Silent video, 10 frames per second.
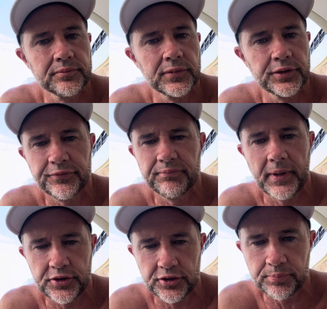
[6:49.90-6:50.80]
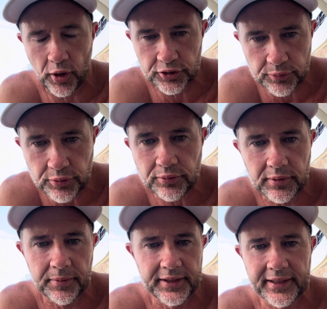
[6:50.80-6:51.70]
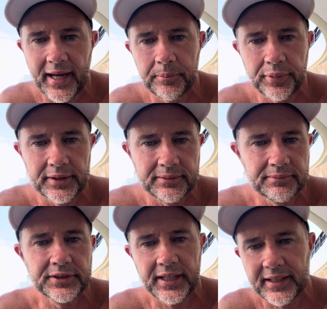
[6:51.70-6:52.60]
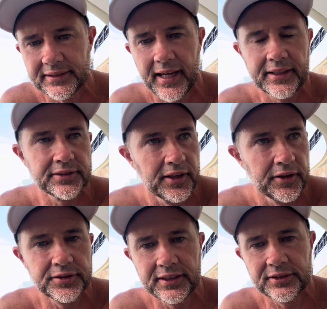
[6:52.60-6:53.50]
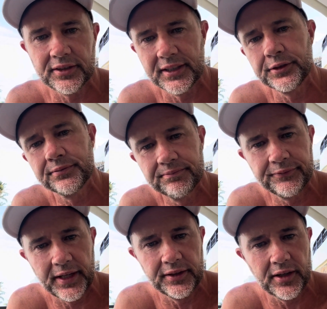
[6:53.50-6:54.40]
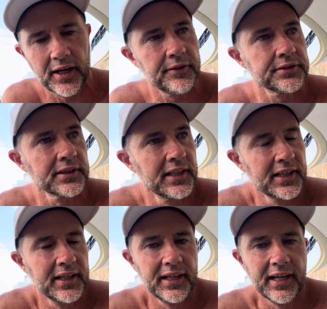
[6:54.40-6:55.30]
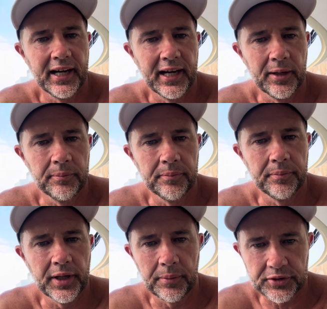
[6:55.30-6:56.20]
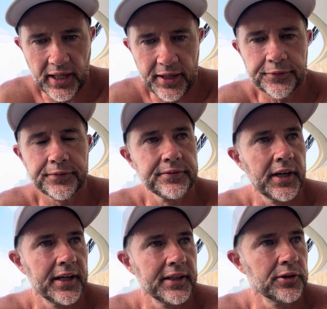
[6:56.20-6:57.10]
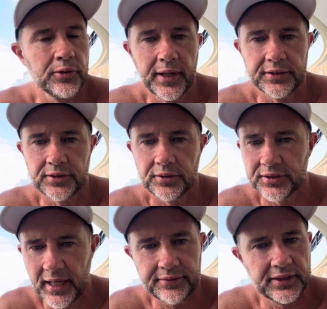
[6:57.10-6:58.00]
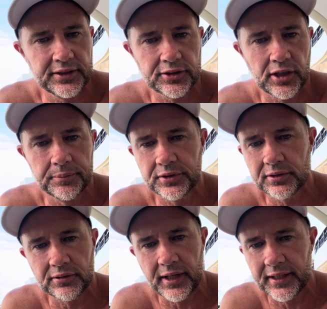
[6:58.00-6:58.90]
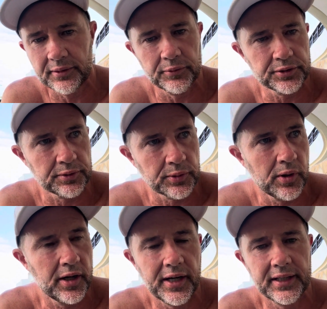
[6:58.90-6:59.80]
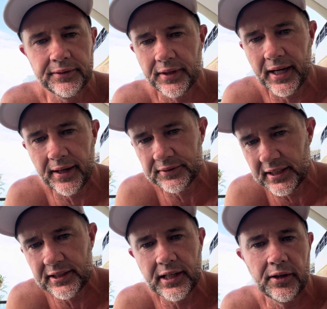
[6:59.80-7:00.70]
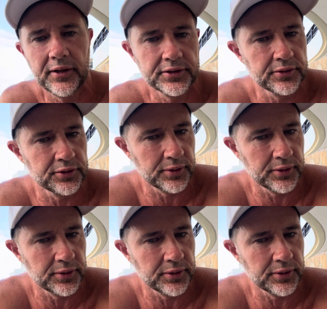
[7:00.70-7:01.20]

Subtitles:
as much as possible. I mean, you can't bring second tanks and those things on these fun dives, but I'm safe. I always do safety stops greater than what's required. If I have deco, I still do